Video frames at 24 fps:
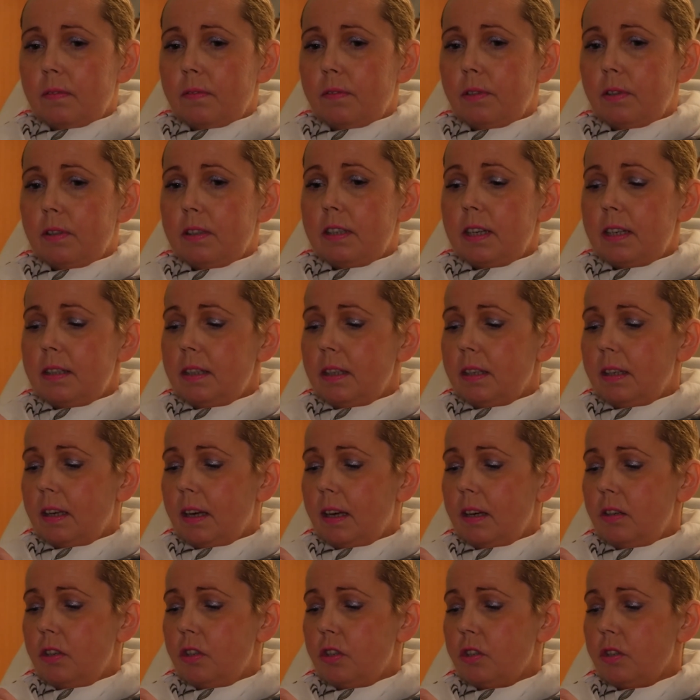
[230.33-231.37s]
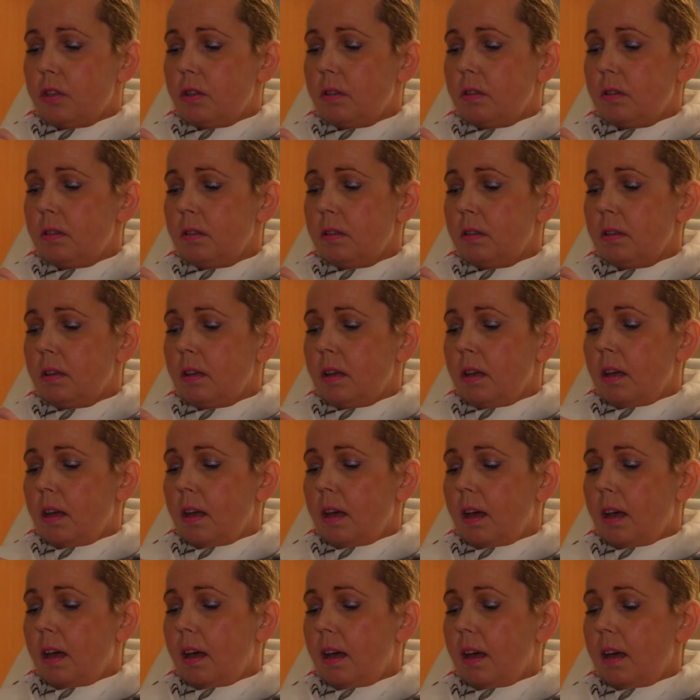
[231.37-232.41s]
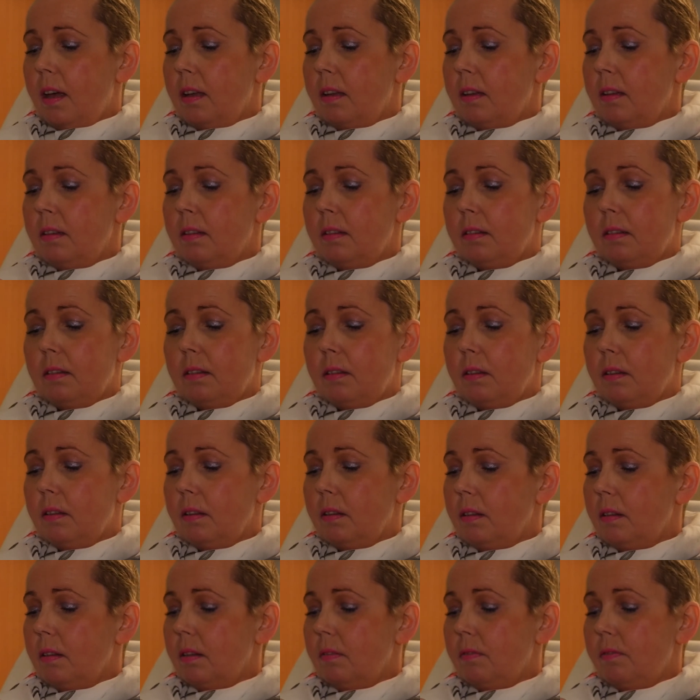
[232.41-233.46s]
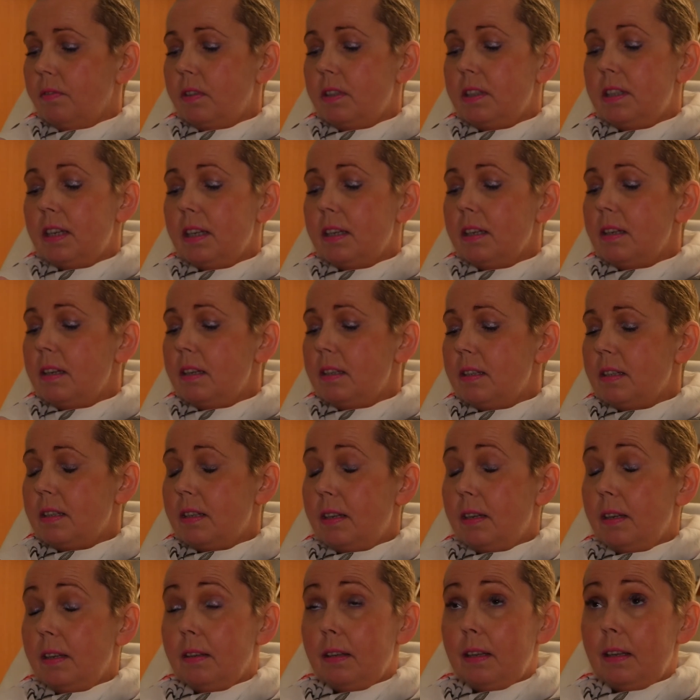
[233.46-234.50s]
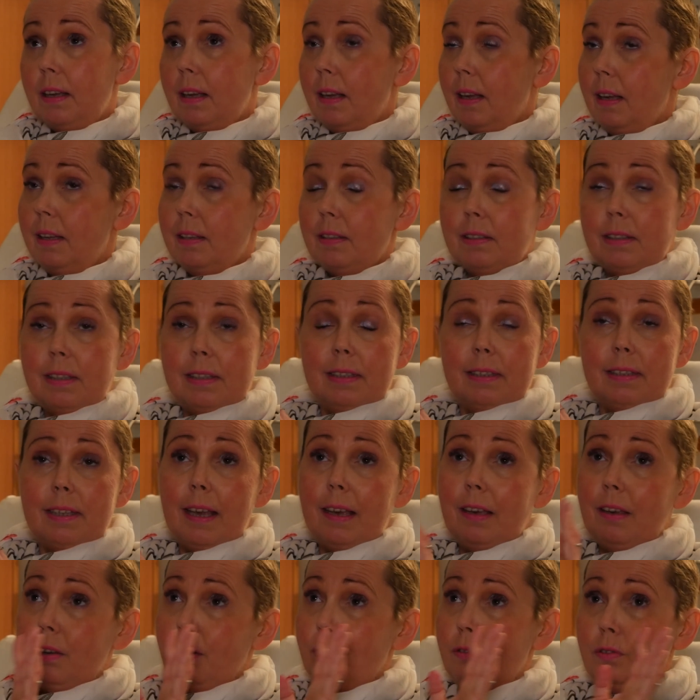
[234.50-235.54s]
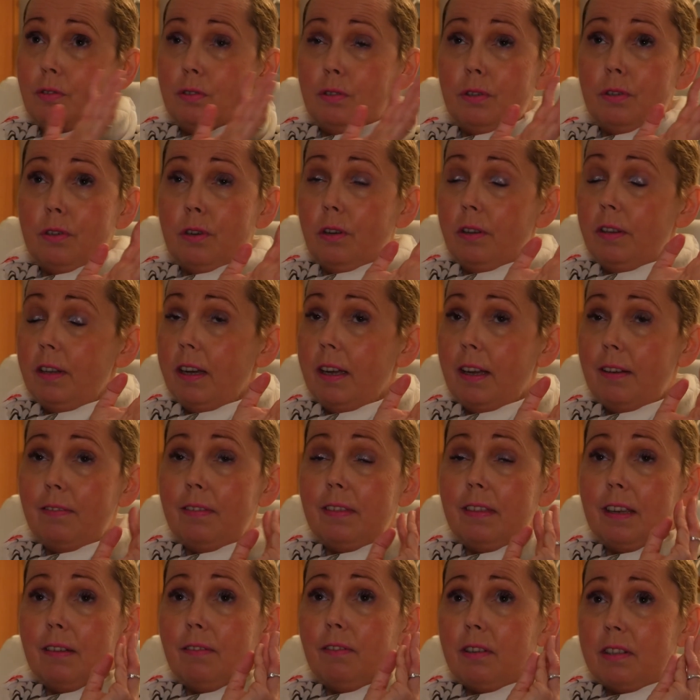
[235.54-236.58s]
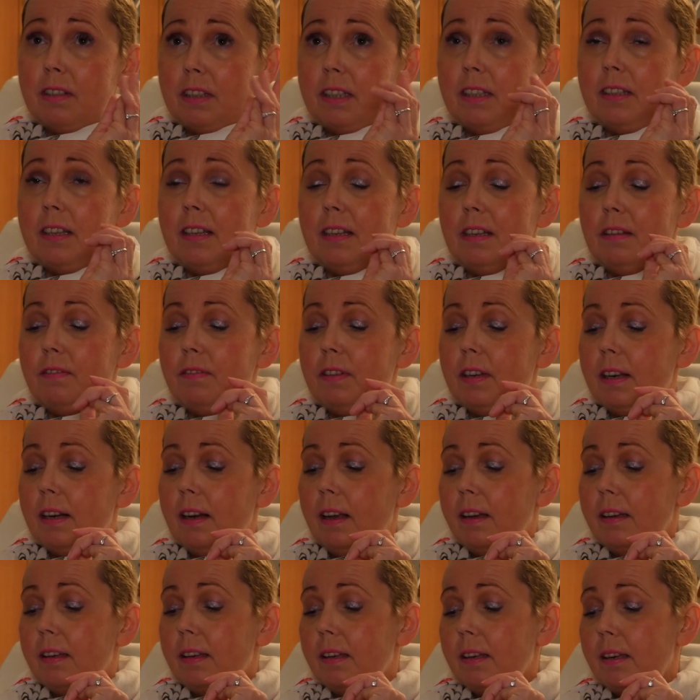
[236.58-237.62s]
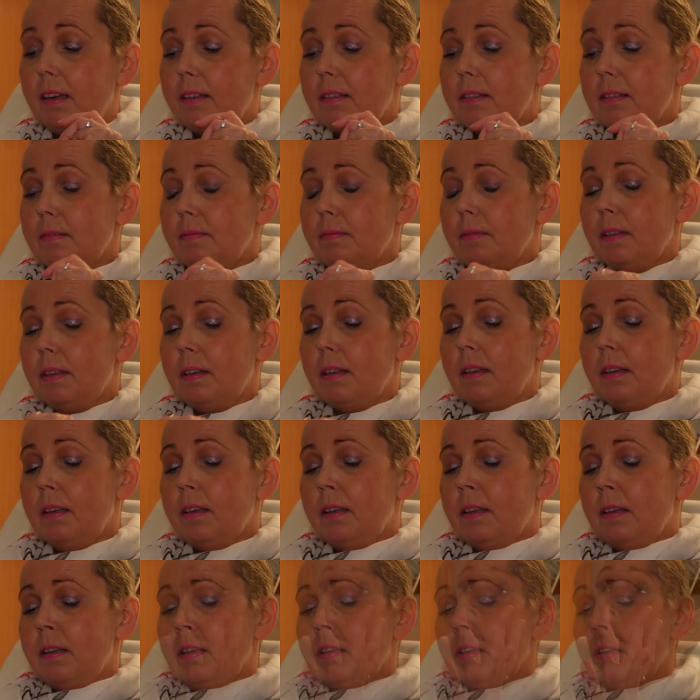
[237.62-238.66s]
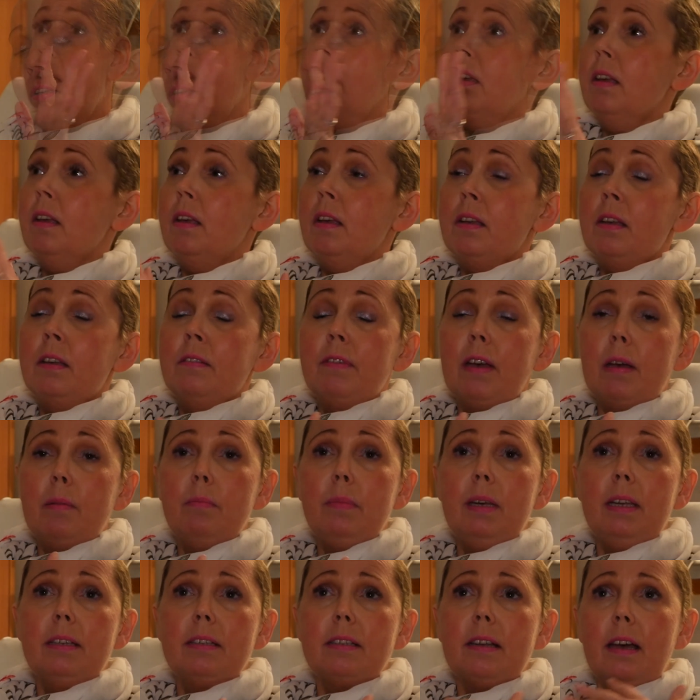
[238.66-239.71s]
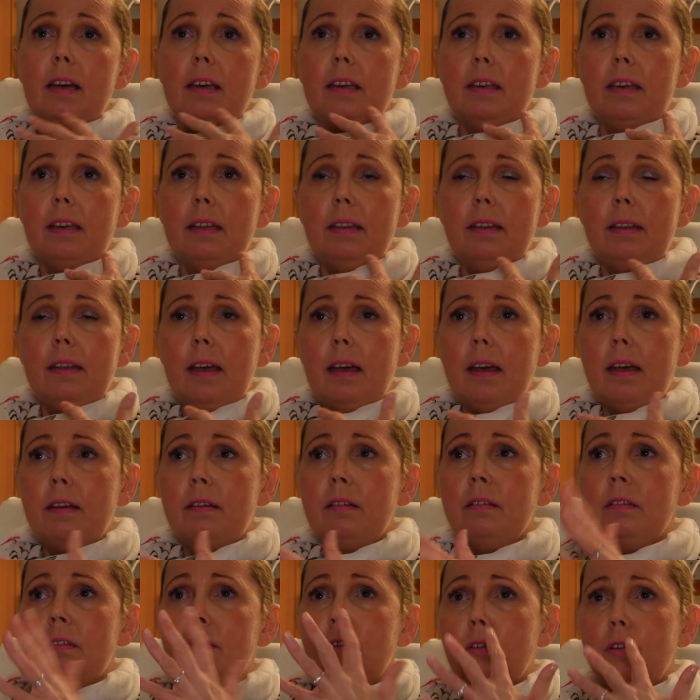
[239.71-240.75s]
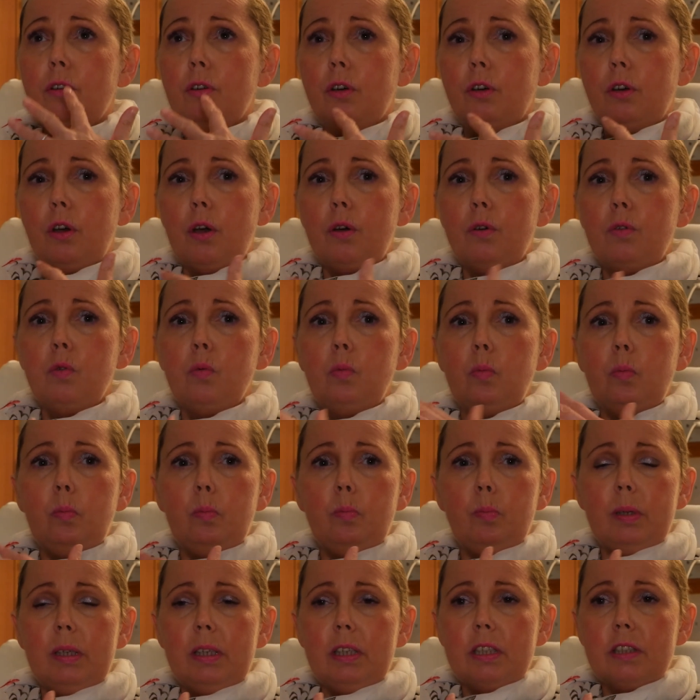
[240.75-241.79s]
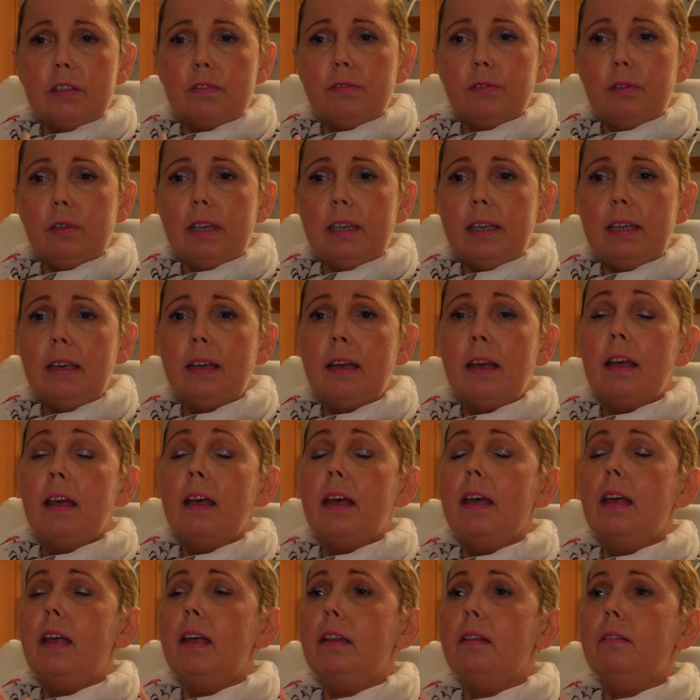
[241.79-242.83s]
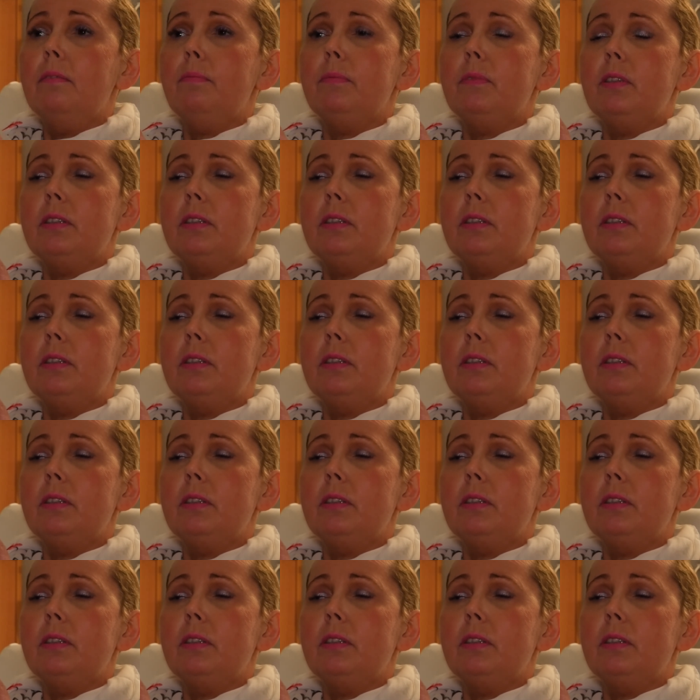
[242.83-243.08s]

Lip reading: the dedication, and the dignity is second to none. I have never seen anything like it. That means I can now go peacefully and